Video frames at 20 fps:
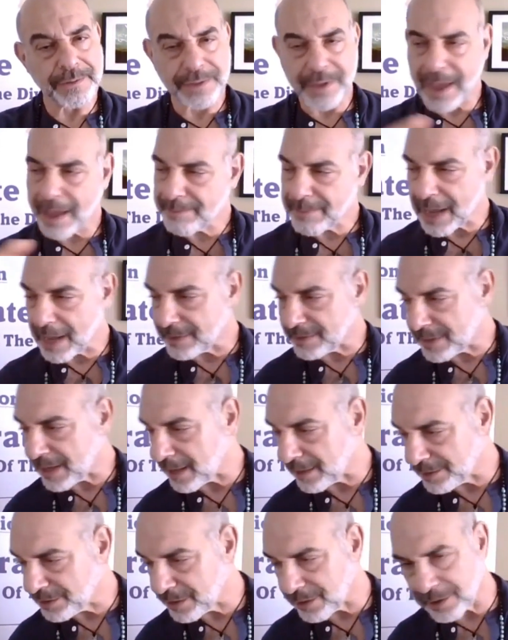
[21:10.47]
Now, I'm not
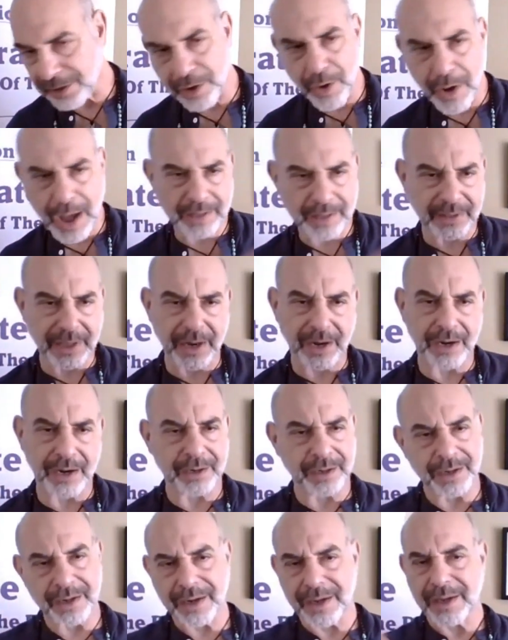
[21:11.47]
telling you to go out
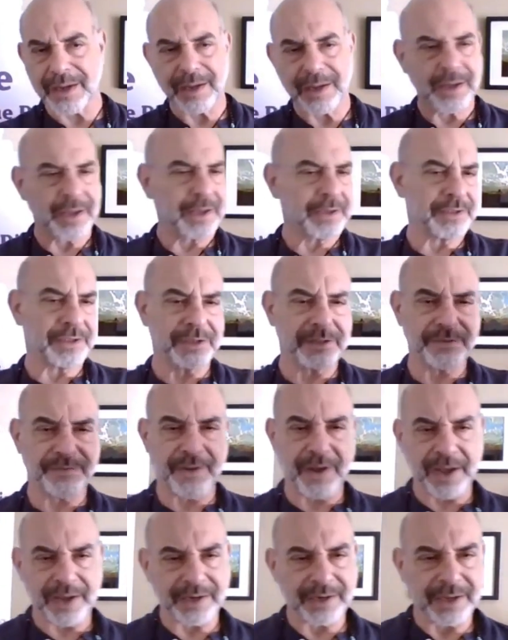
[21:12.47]
there and
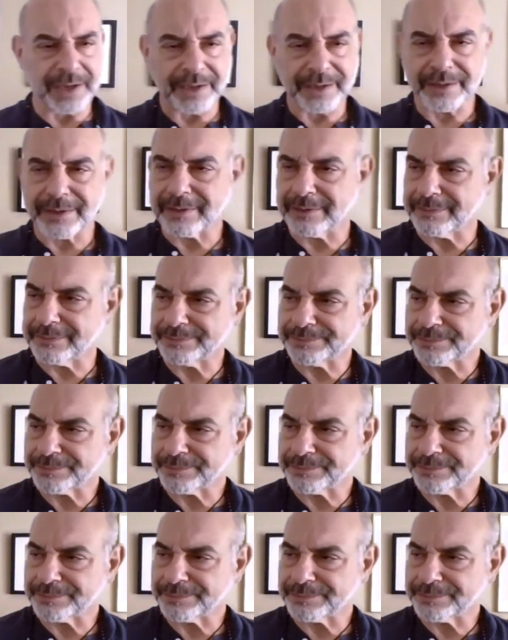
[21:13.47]
just find a,